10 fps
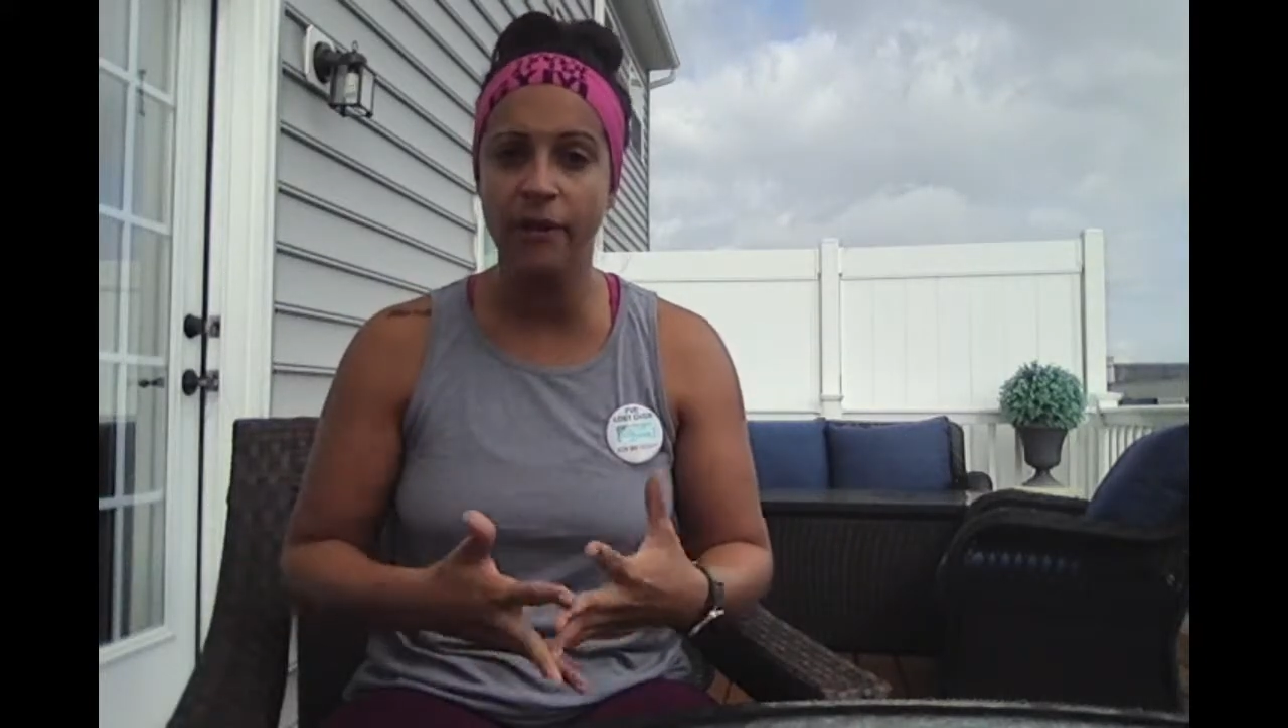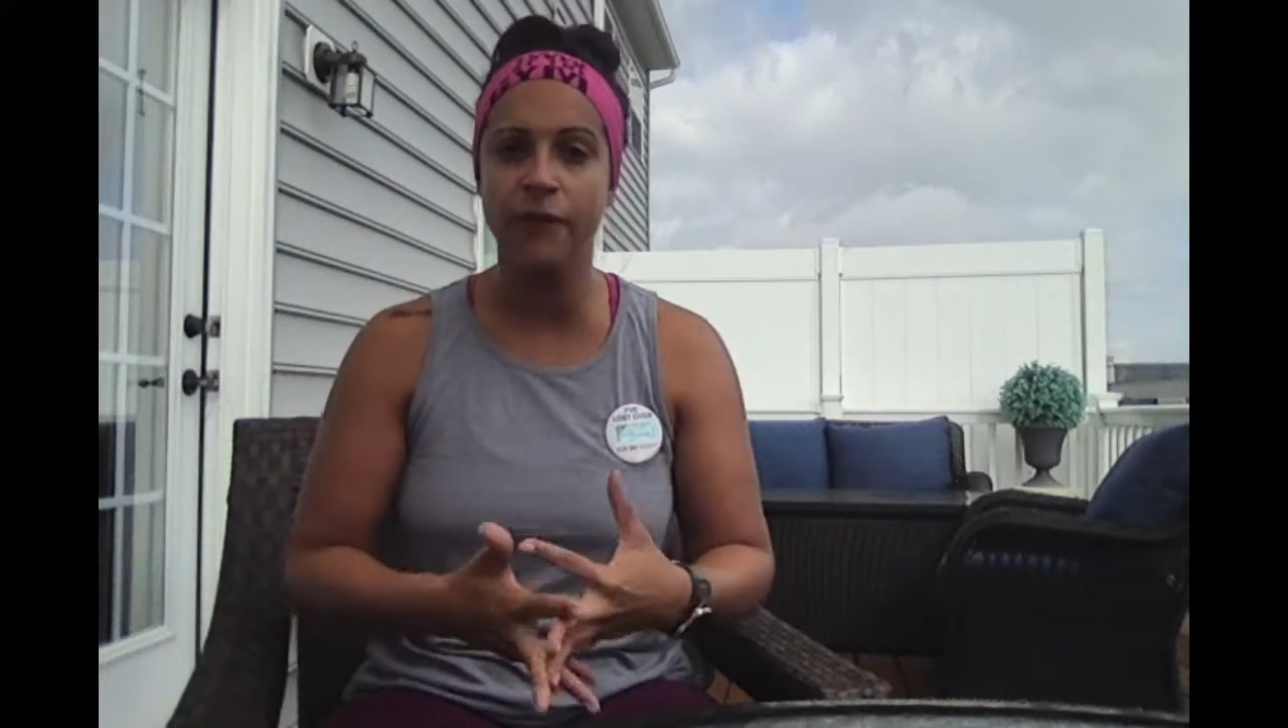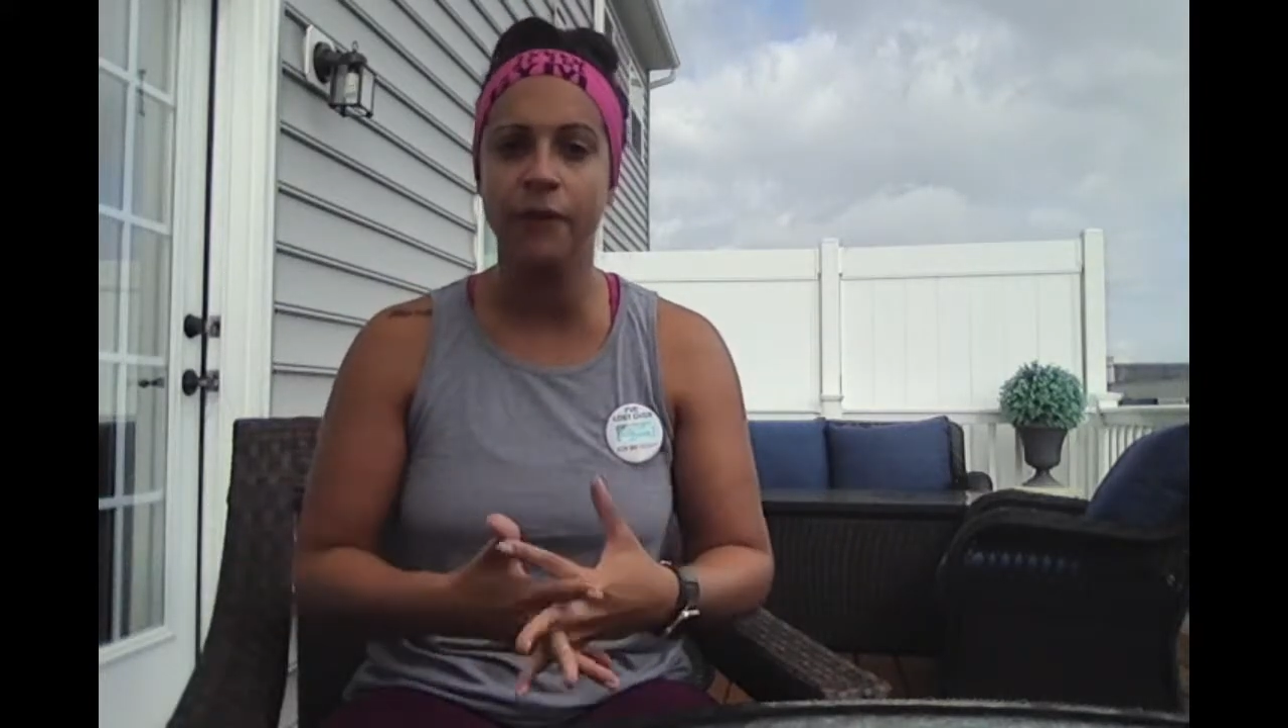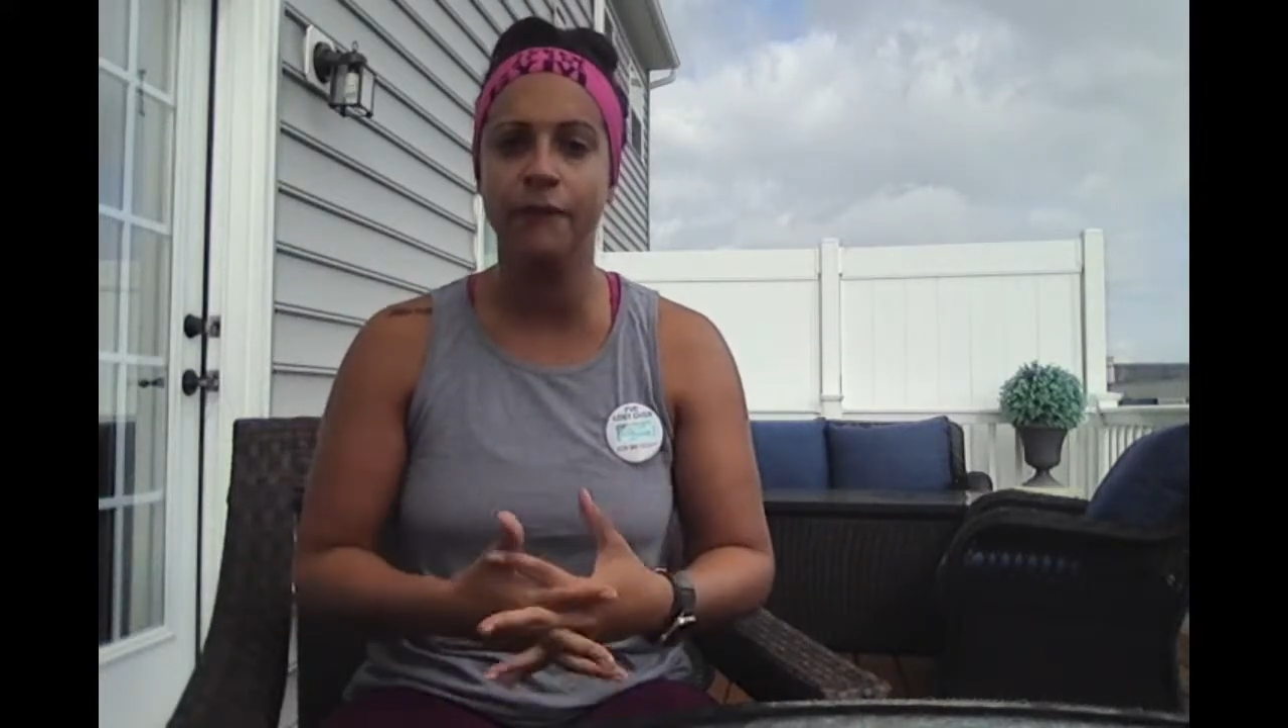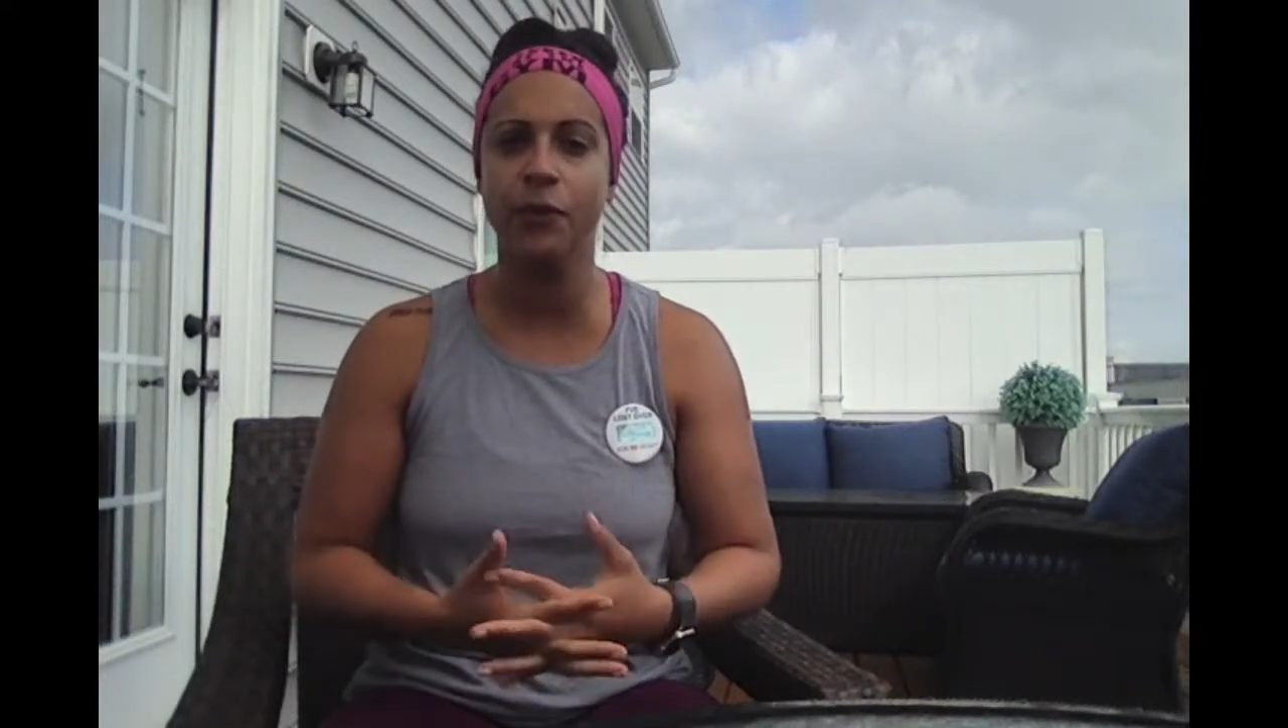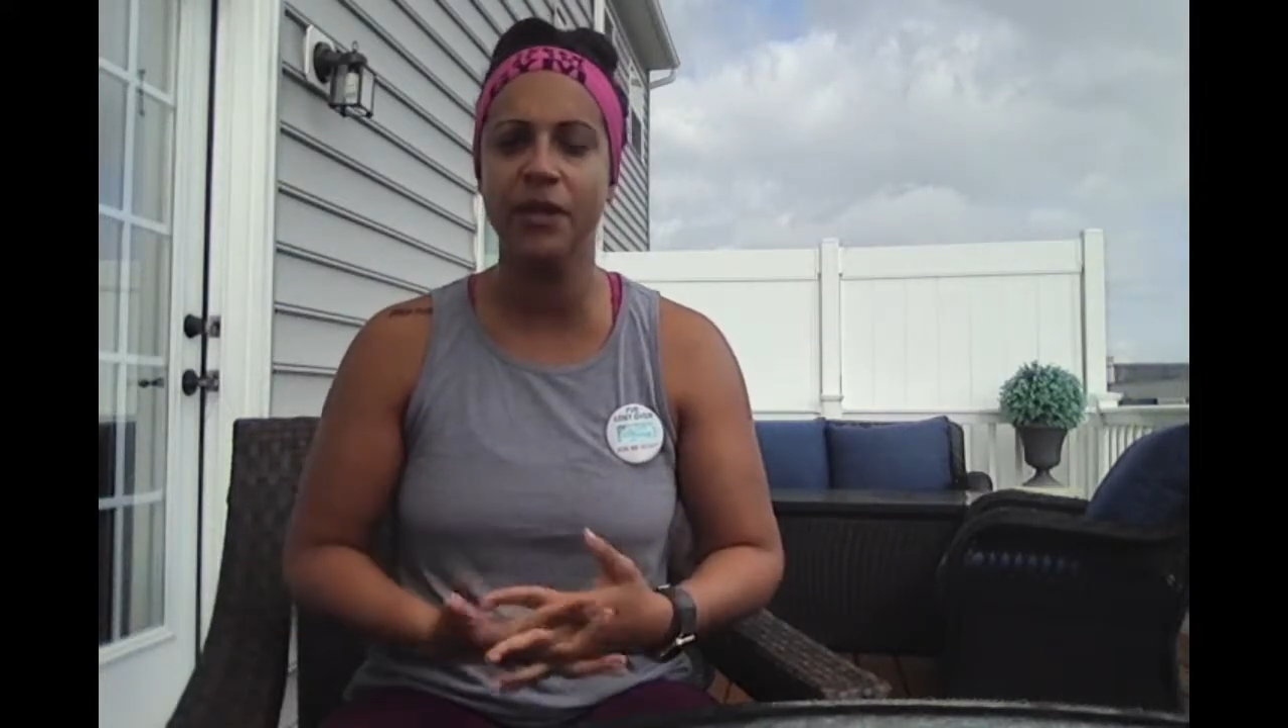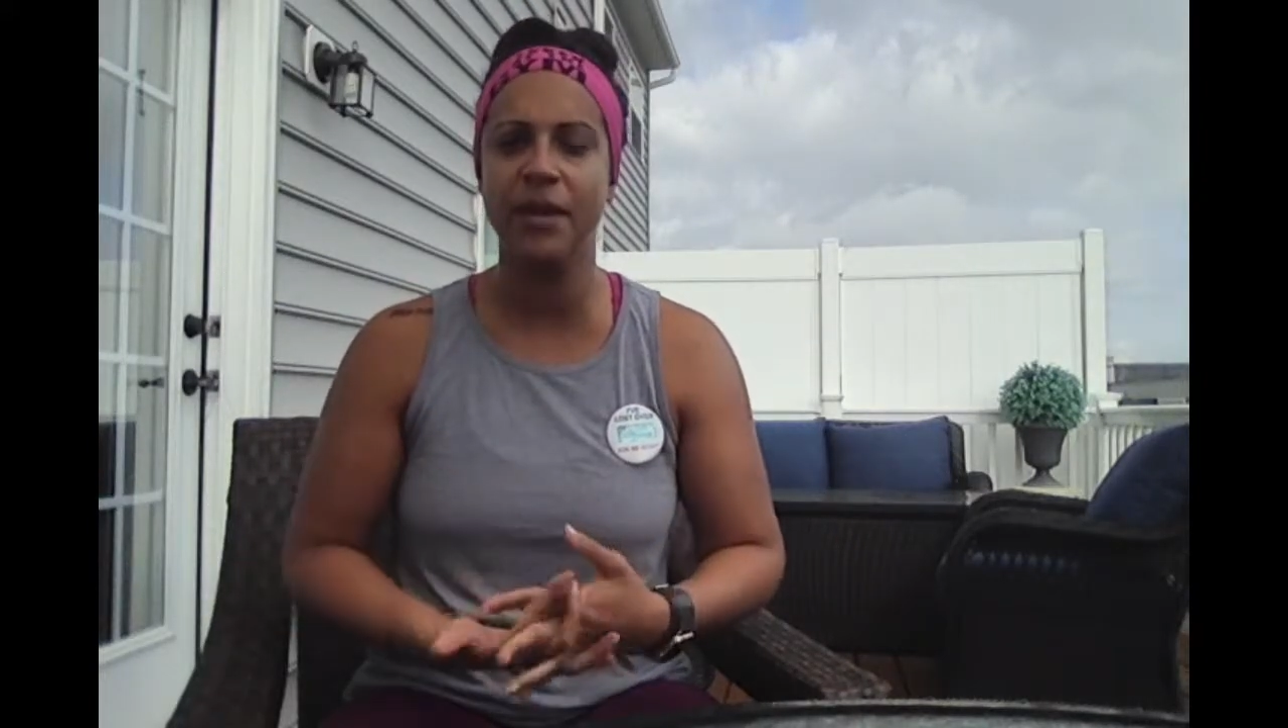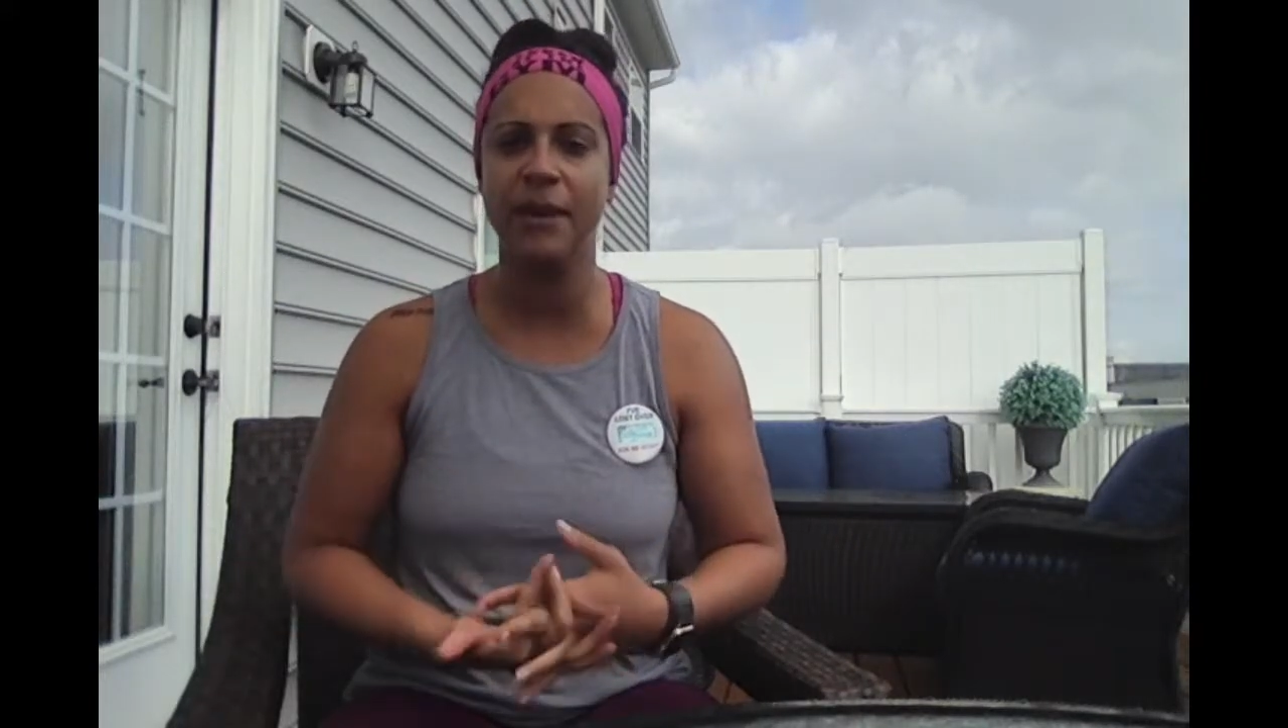if you're a full-time